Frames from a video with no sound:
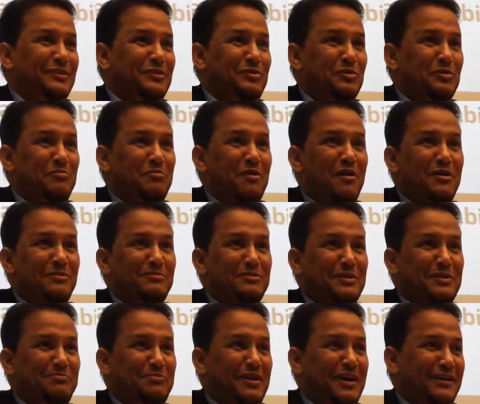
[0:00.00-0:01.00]
bomb
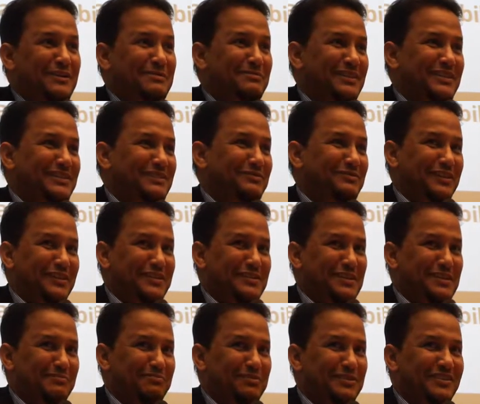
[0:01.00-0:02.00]
the parliament, for
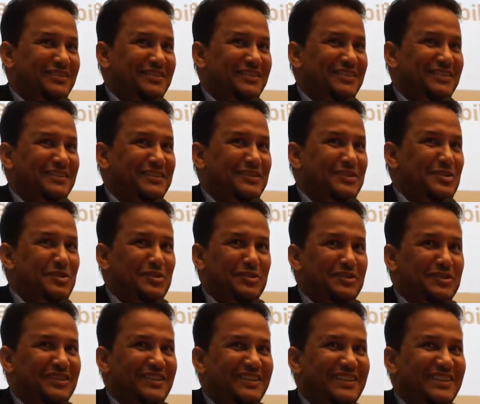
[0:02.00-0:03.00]
example.
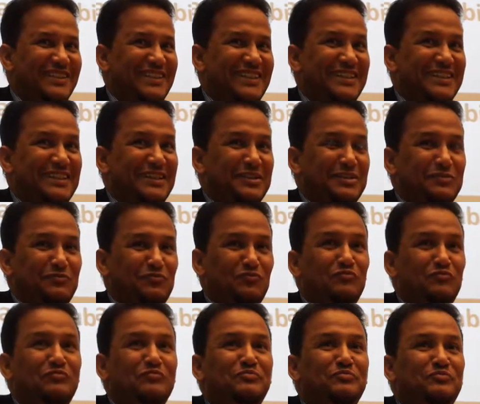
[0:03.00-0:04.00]
No.
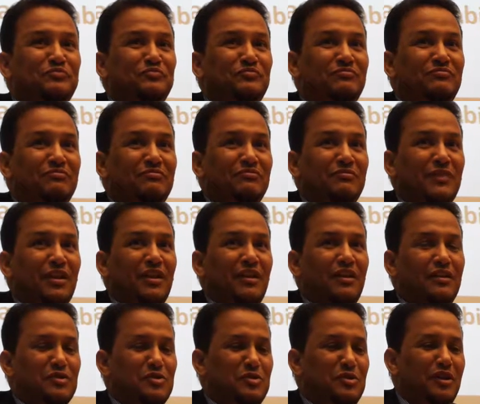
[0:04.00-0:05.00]
Hmm?
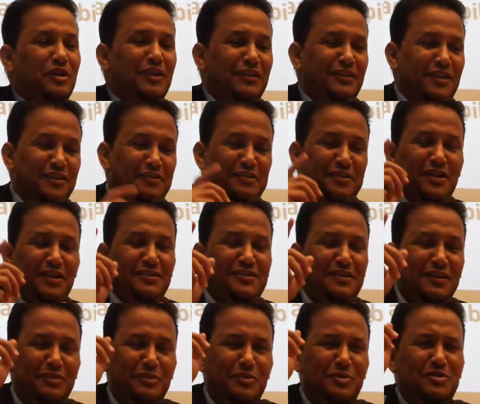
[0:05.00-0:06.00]
Sorry, not
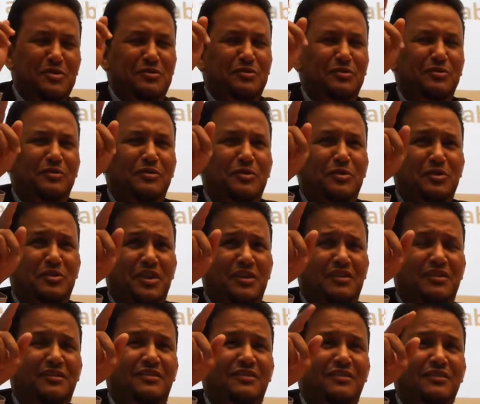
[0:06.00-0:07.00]
Yeltsin. Who
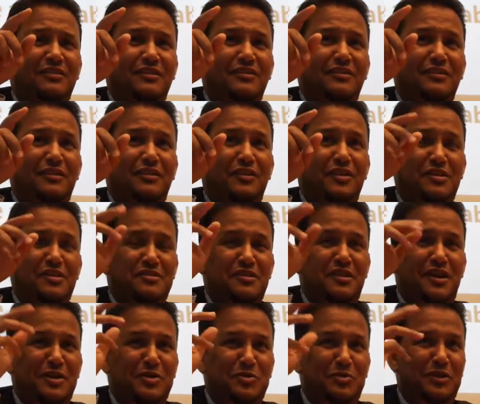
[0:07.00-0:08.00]
did it? Yeltsin
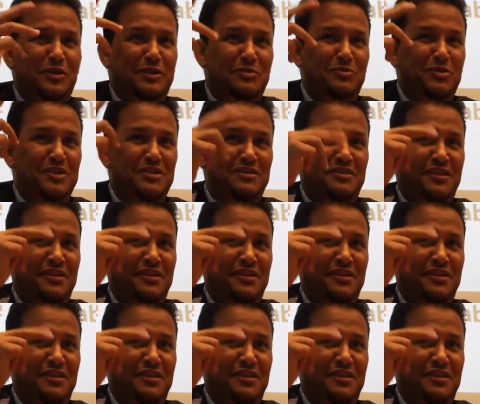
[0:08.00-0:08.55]
actually was